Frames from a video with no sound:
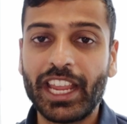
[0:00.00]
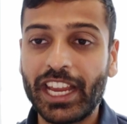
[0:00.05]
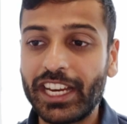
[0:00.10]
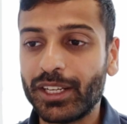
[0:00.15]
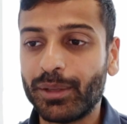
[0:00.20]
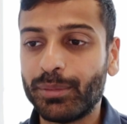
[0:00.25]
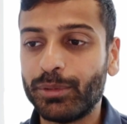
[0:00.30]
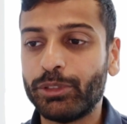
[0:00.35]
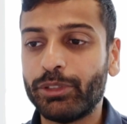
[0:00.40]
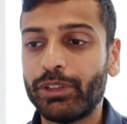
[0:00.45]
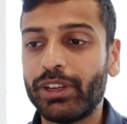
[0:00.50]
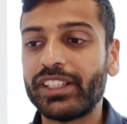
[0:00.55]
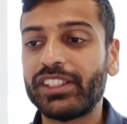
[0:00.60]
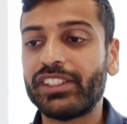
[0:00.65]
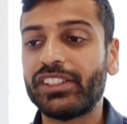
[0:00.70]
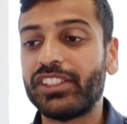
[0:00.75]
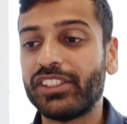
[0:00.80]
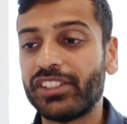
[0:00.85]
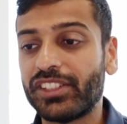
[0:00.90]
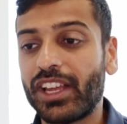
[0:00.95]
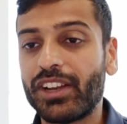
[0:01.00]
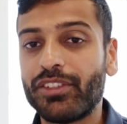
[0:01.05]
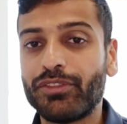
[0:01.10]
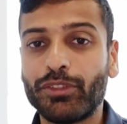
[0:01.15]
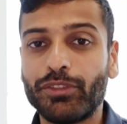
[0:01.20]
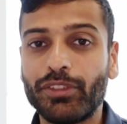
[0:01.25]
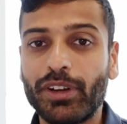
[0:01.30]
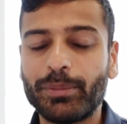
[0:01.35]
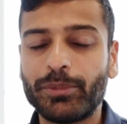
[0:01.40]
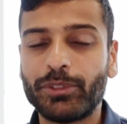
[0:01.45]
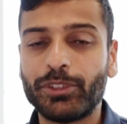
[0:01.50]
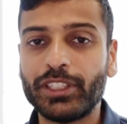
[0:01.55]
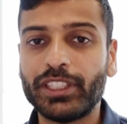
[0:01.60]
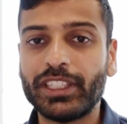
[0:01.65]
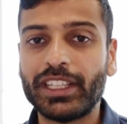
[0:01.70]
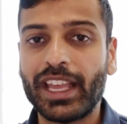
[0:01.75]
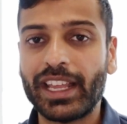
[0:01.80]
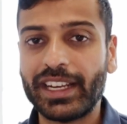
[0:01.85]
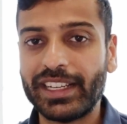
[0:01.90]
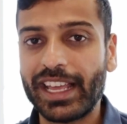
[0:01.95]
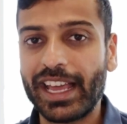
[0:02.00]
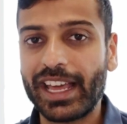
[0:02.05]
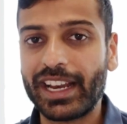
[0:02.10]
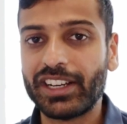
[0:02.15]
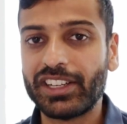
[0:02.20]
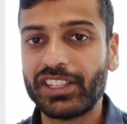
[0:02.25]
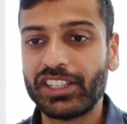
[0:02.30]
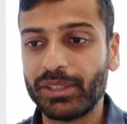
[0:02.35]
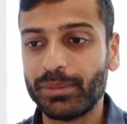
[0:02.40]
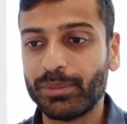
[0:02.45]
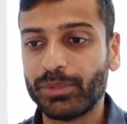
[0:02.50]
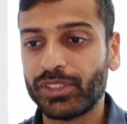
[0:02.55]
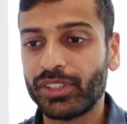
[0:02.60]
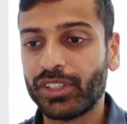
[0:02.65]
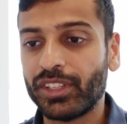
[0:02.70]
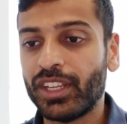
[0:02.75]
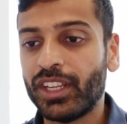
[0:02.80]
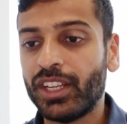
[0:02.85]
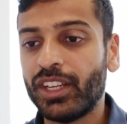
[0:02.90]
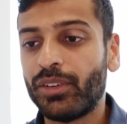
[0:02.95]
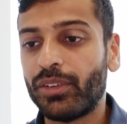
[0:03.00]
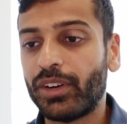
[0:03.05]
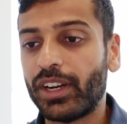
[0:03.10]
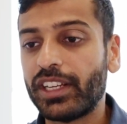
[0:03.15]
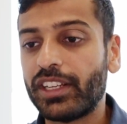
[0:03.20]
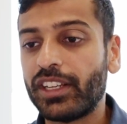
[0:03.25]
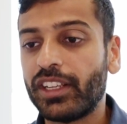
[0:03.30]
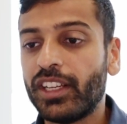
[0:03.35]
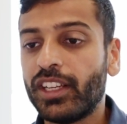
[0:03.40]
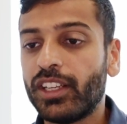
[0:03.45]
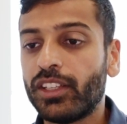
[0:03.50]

AWS designed for Web3 and data teams, right?